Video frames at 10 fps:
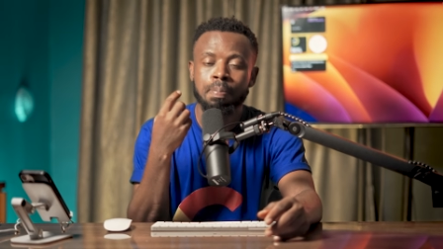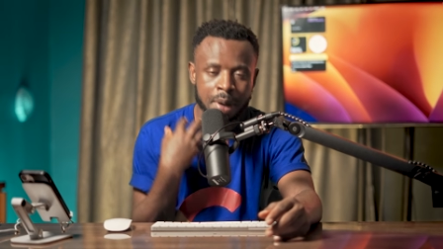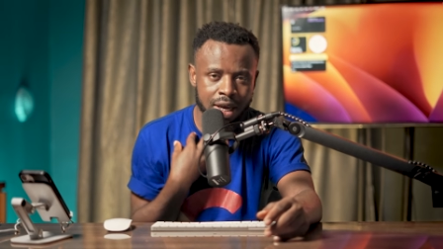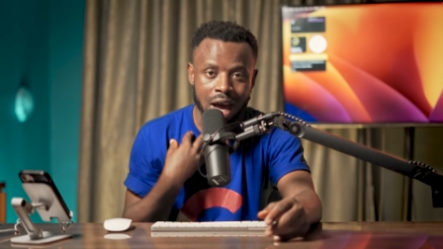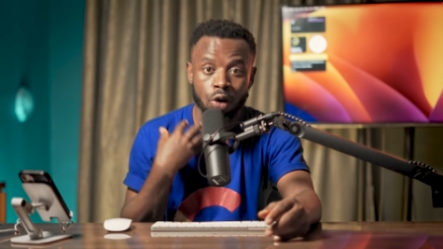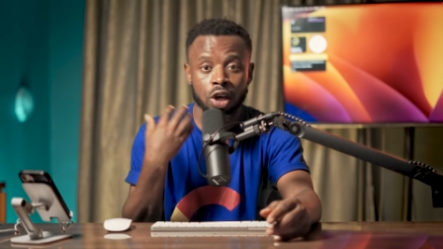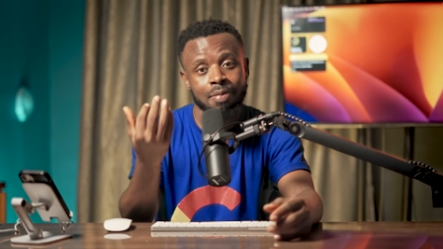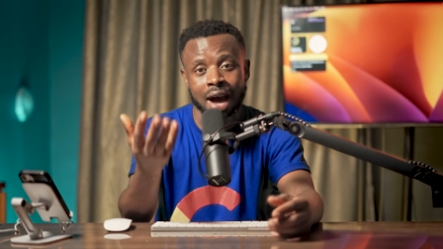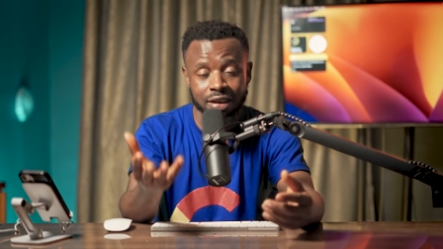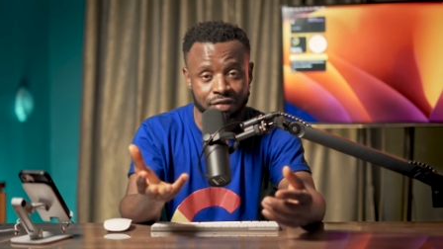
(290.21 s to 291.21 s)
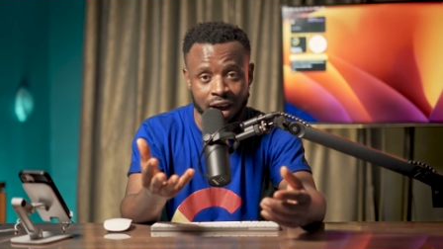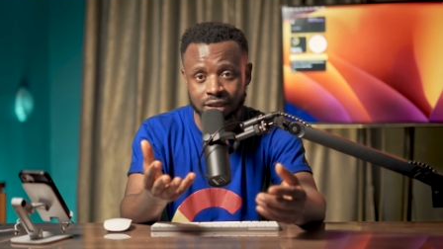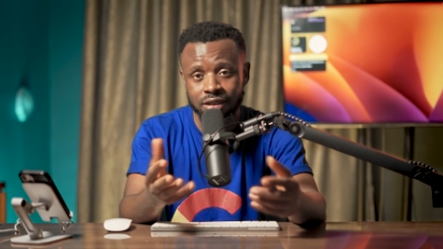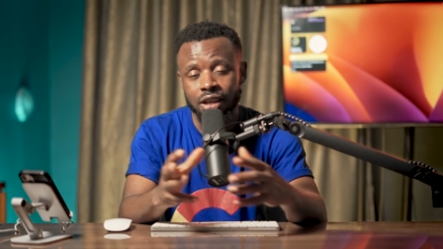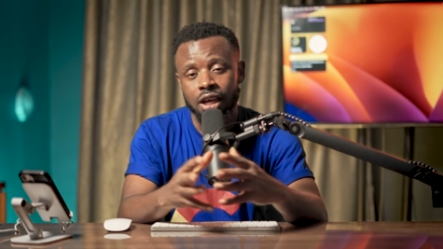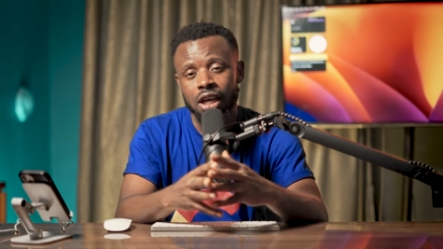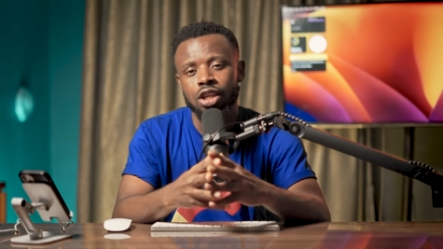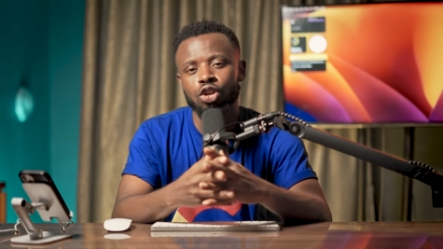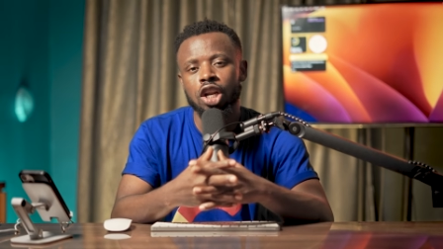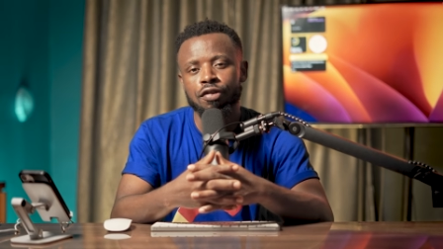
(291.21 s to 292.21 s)
Me, I will give my advice.
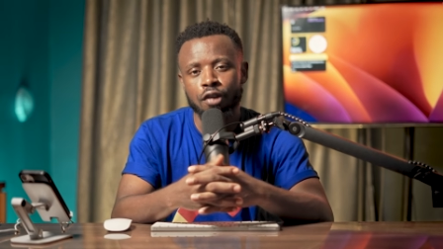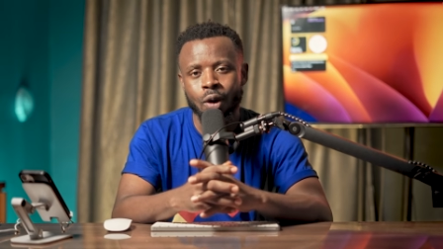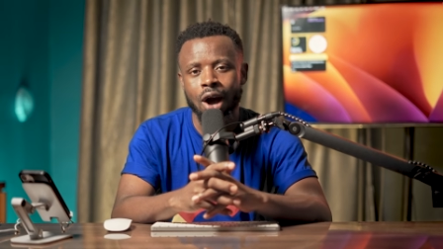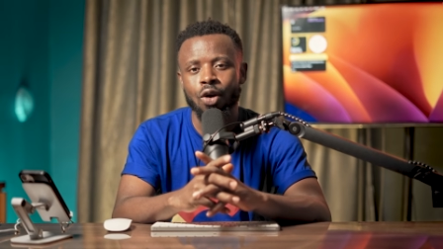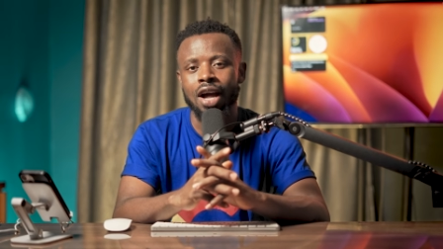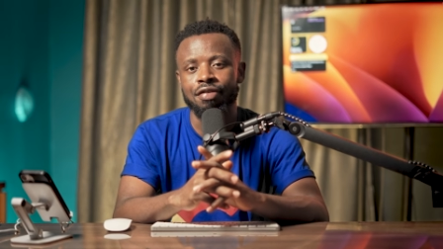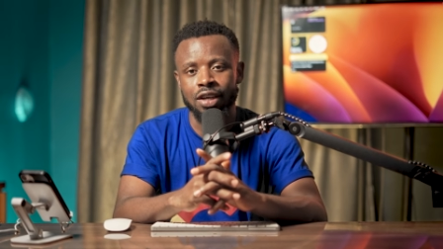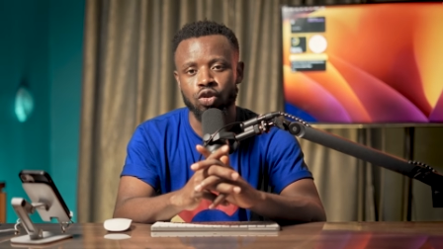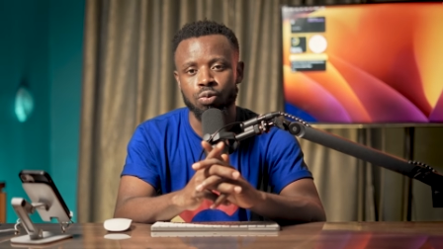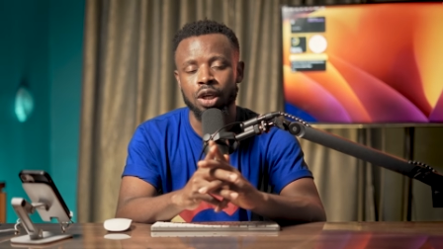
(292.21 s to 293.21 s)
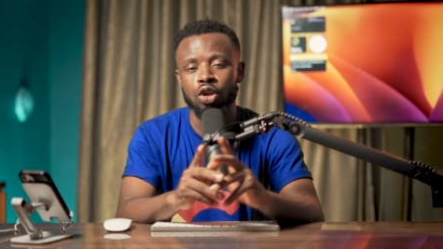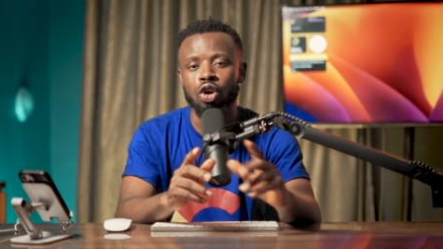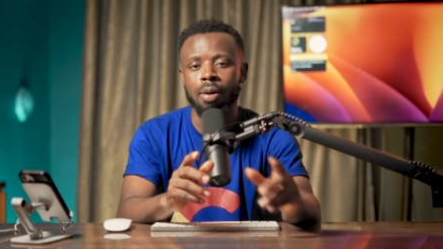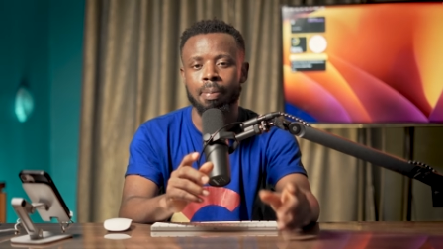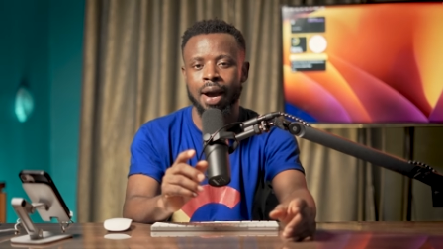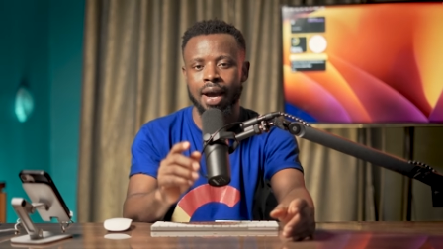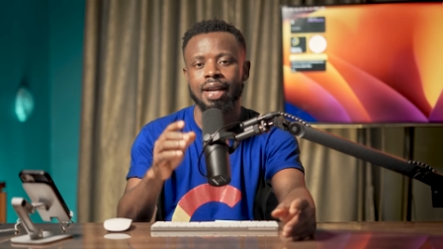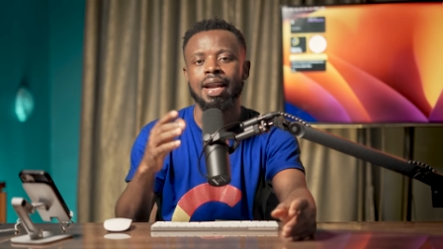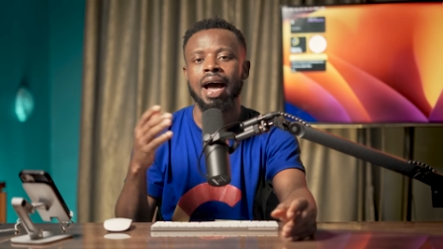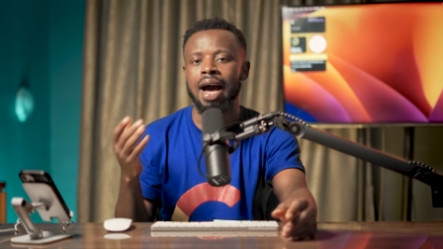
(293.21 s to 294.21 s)
The only phone where I go advise you make you not buy,
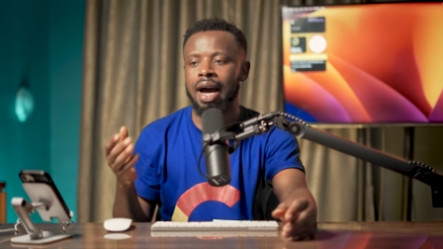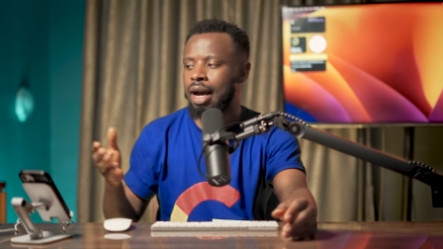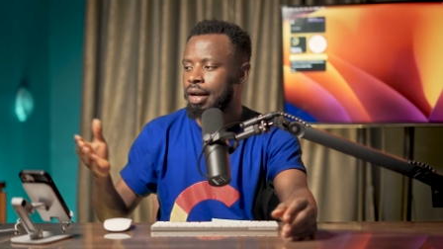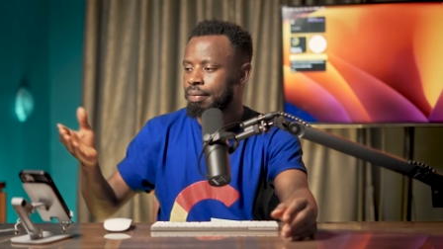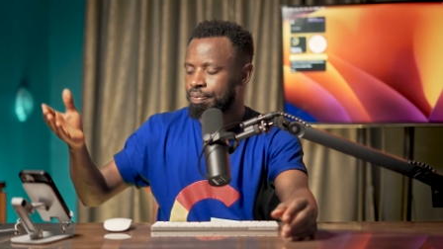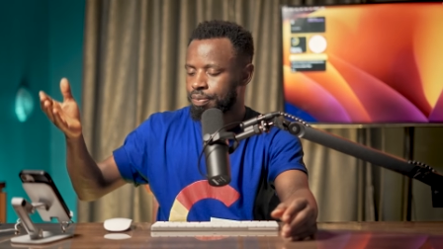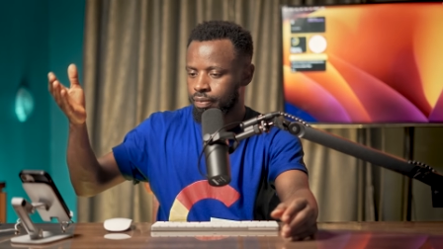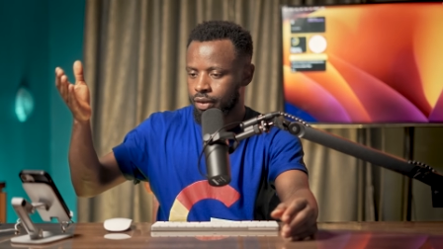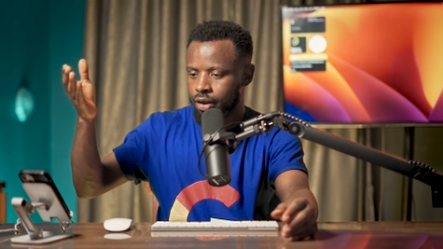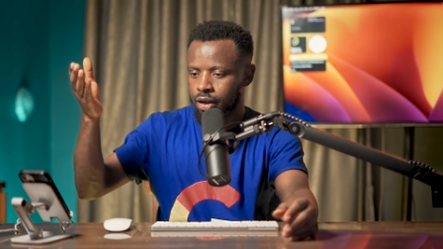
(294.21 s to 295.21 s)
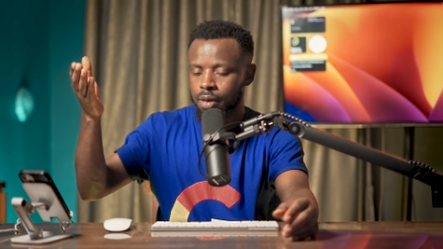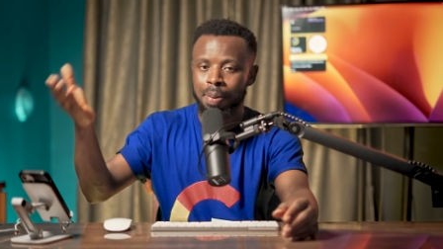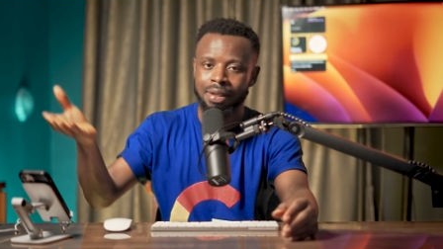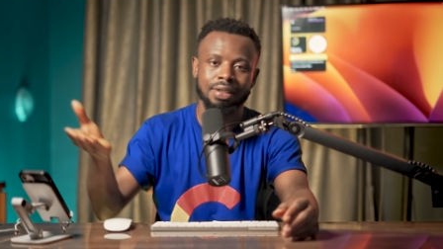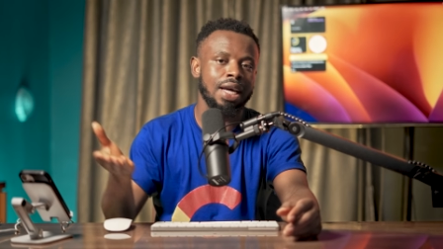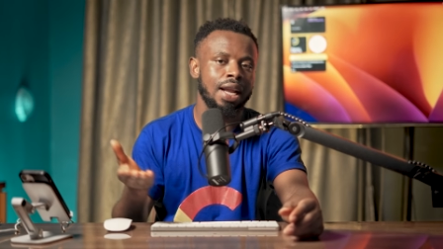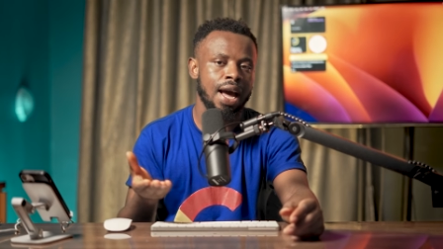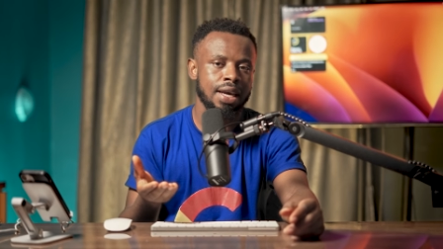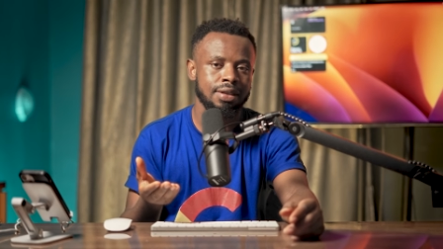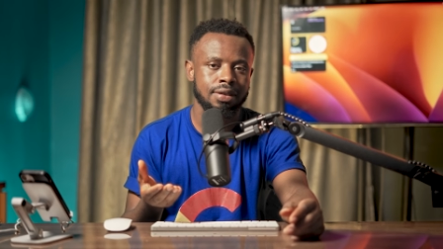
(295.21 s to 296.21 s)
nah,
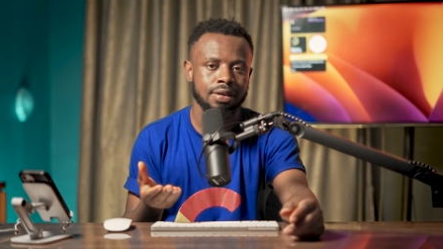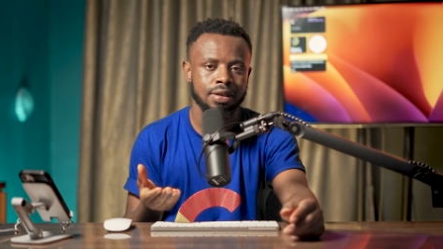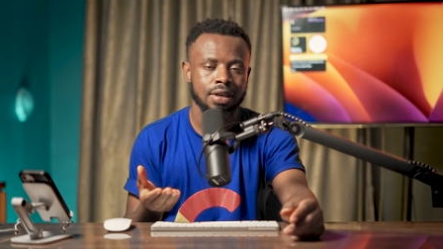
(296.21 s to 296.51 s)
personalize.